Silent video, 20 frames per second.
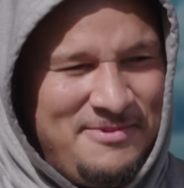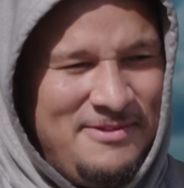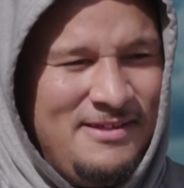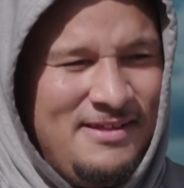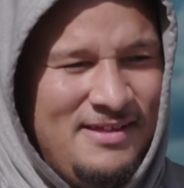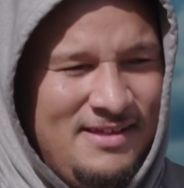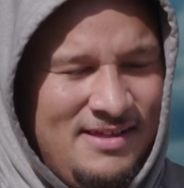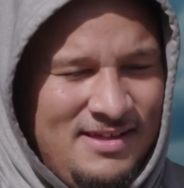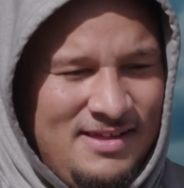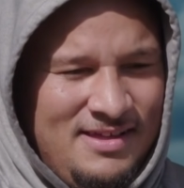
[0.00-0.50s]

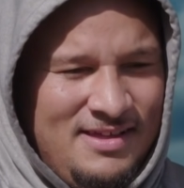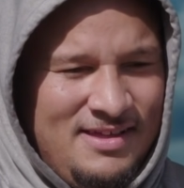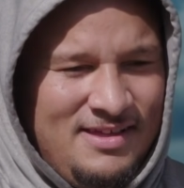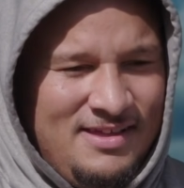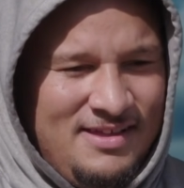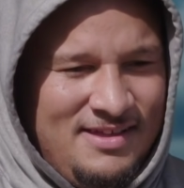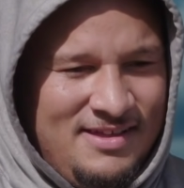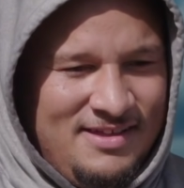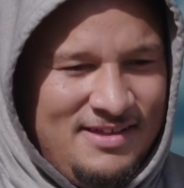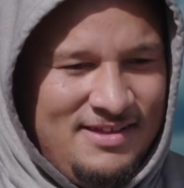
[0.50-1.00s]
You could run with
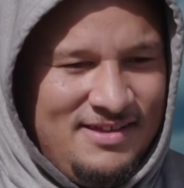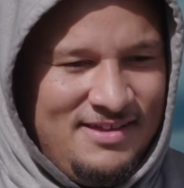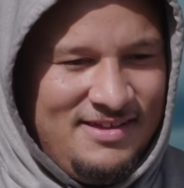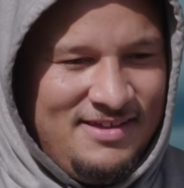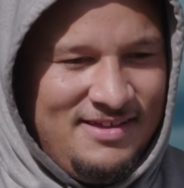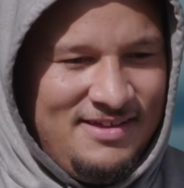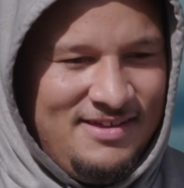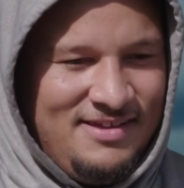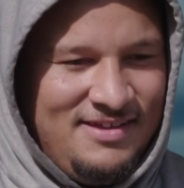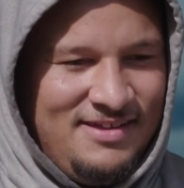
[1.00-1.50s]
him a little
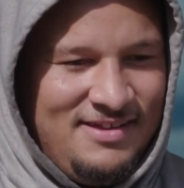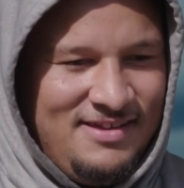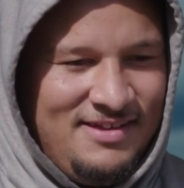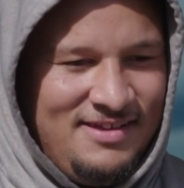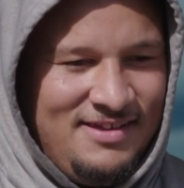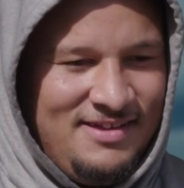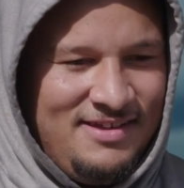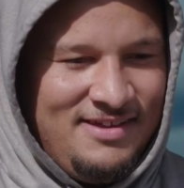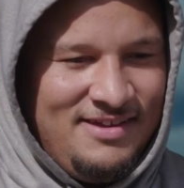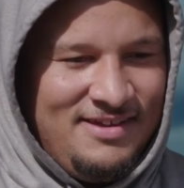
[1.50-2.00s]
bit though,
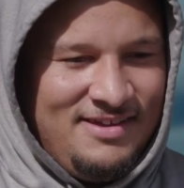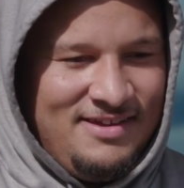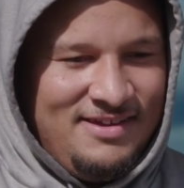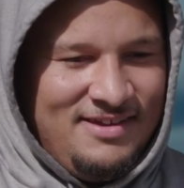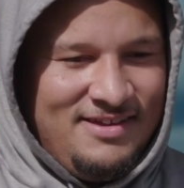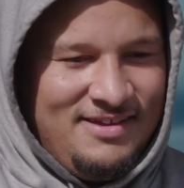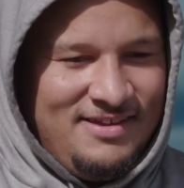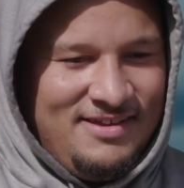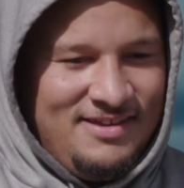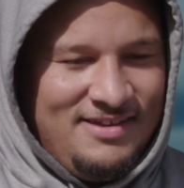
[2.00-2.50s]
right? Back on
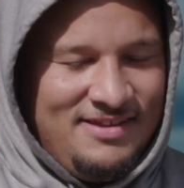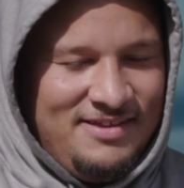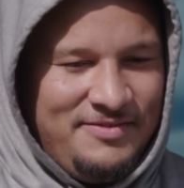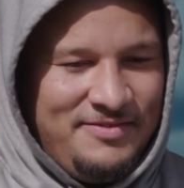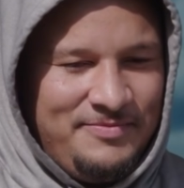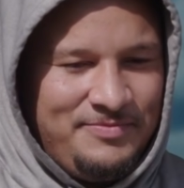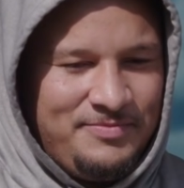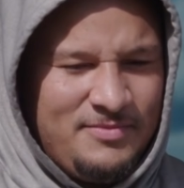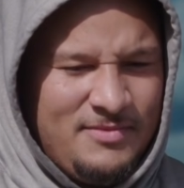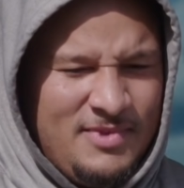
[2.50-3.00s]
the game
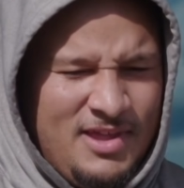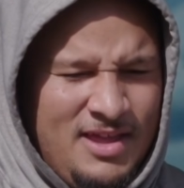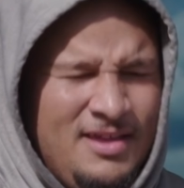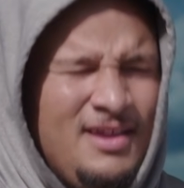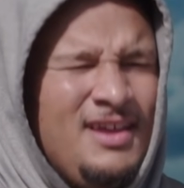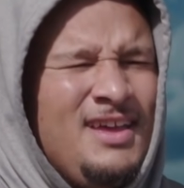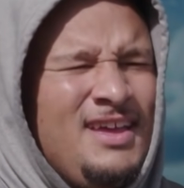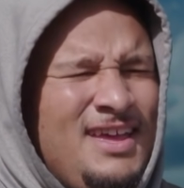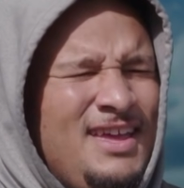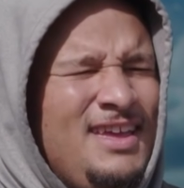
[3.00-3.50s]
more than you
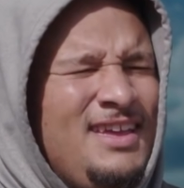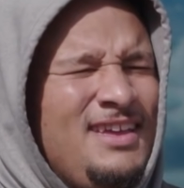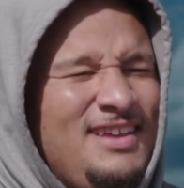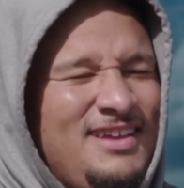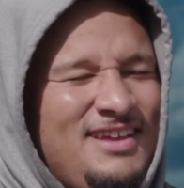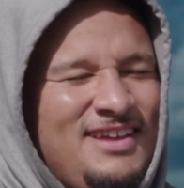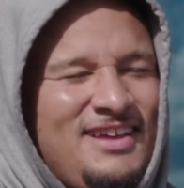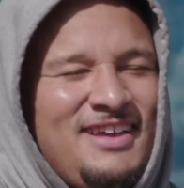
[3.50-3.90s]
can do now.